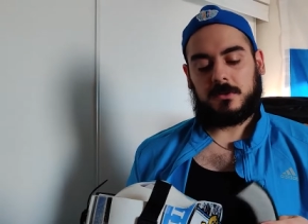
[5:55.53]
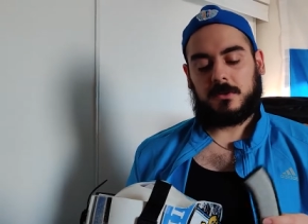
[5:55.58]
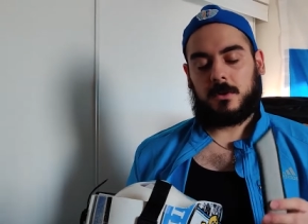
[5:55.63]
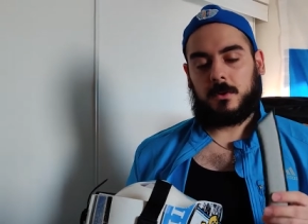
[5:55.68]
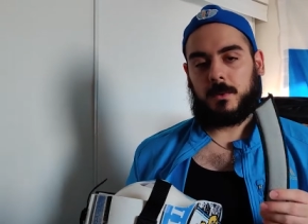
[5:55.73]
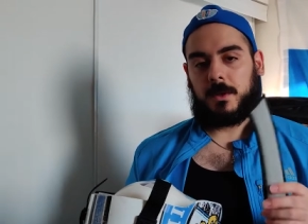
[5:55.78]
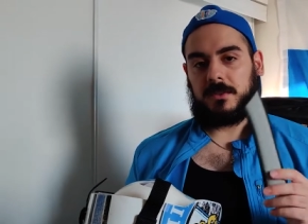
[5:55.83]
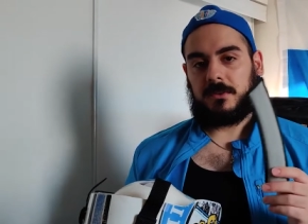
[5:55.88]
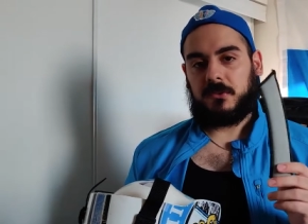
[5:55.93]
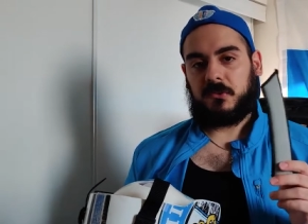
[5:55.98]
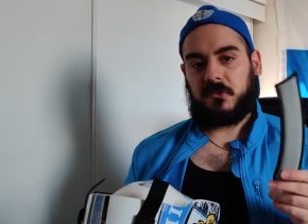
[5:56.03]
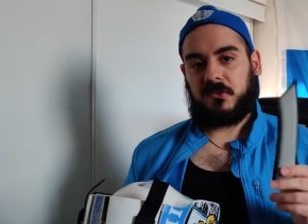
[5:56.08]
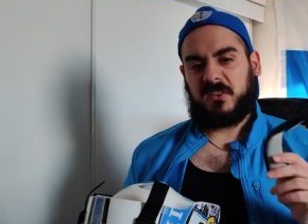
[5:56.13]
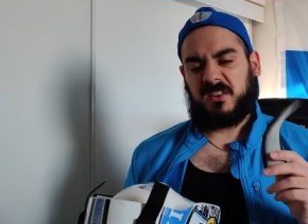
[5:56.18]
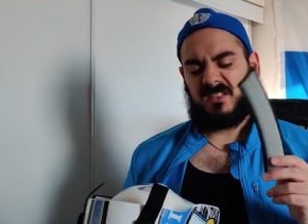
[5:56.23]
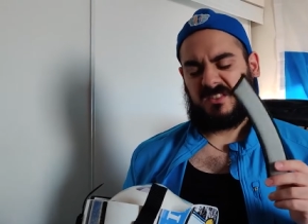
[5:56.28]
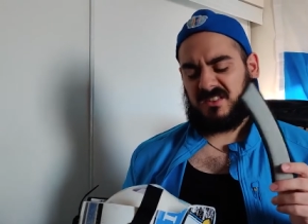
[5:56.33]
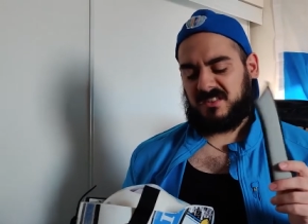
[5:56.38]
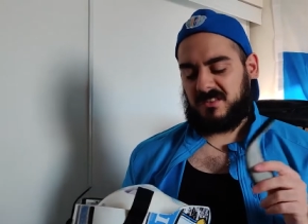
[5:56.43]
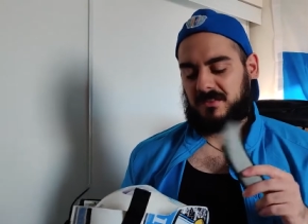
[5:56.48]
You don't want this
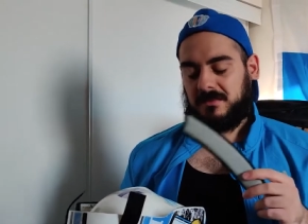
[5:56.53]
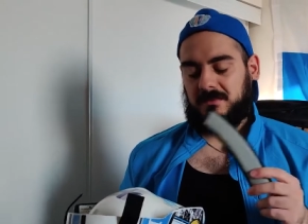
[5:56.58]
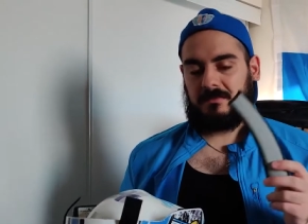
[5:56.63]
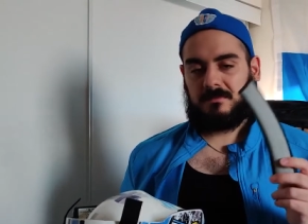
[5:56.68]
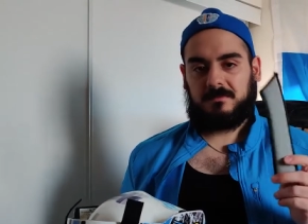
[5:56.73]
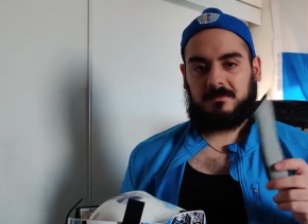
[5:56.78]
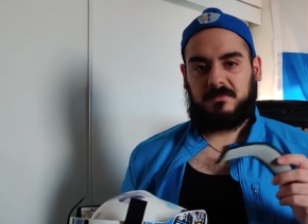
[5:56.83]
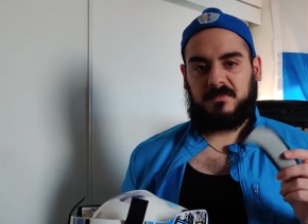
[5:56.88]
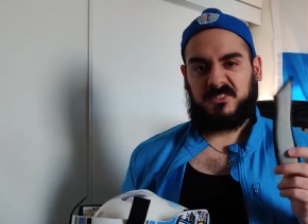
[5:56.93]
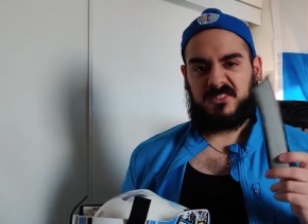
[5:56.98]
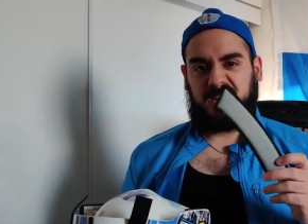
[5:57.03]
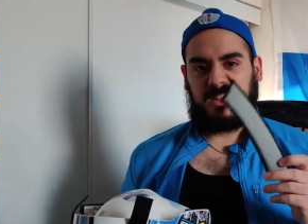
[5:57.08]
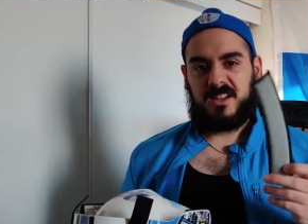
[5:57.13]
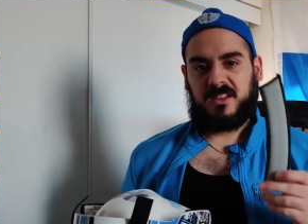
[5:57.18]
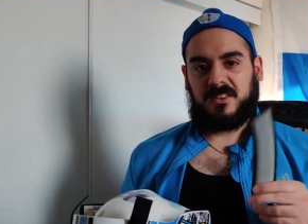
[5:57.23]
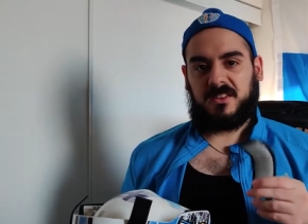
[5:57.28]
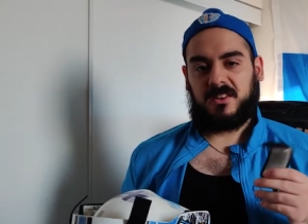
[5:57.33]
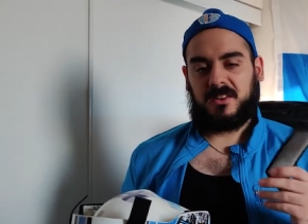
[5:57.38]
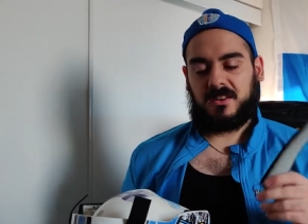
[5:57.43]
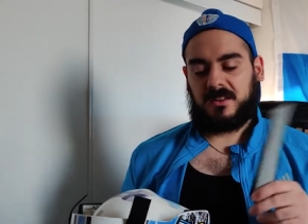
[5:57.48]
thing to stay
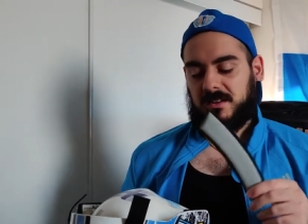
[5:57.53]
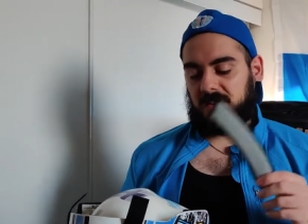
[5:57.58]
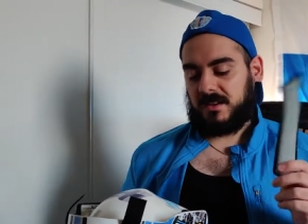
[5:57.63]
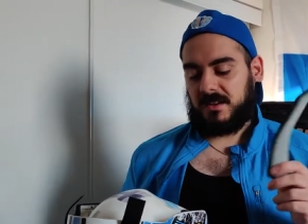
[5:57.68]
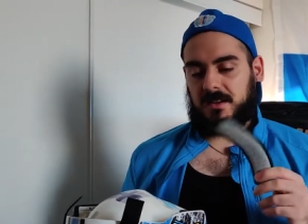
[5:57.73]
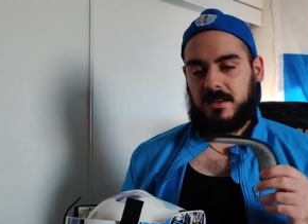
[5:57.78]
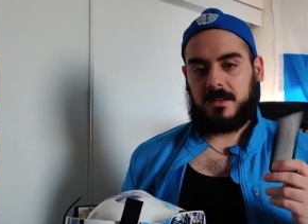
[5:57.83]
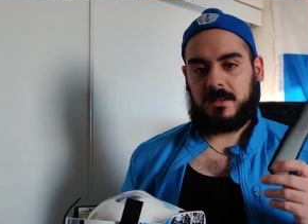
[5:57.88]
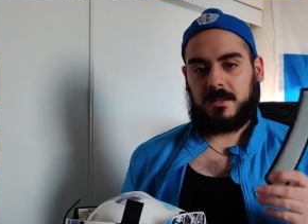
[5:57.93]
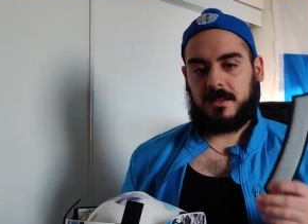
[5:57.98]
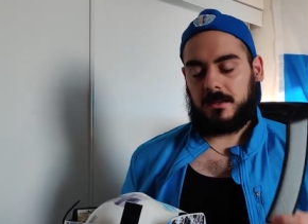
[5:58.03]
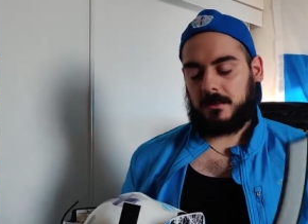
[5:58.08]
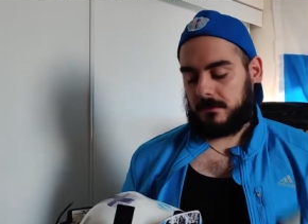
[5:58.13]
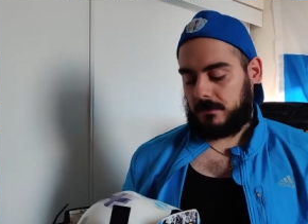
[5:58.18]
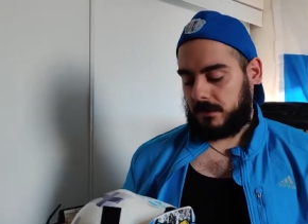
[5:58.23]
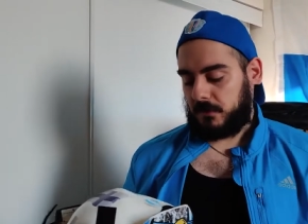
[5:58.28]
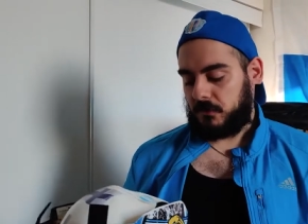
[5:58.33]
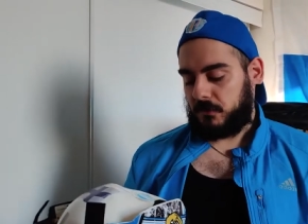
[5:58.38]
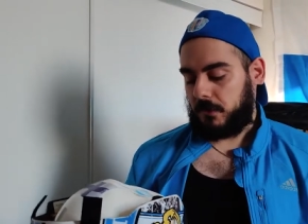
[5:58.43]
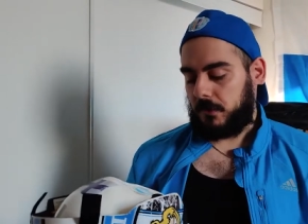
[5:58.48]
in there and get icky.
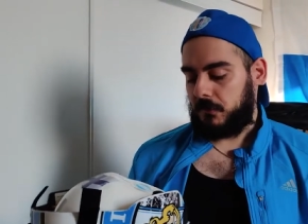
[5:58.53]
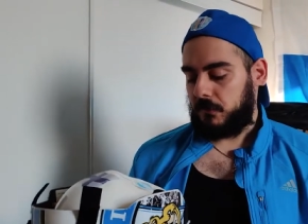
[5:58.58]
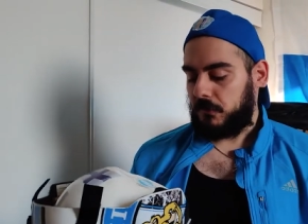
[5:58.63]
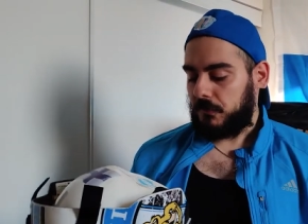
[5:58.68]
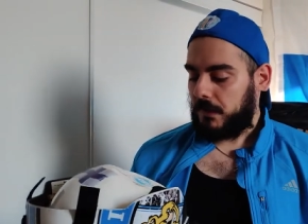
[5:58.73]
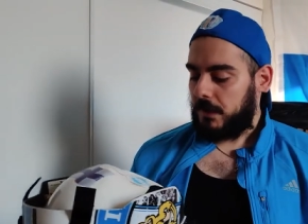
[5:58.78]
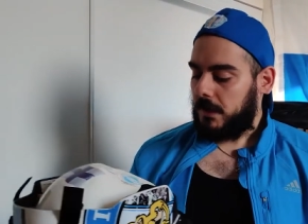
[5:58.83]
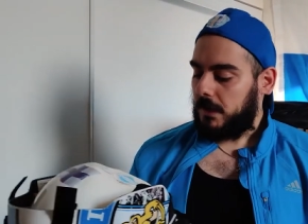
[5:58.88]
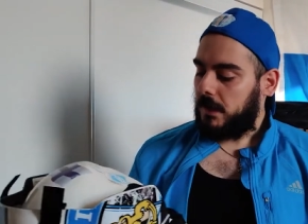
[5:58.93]
That's gross.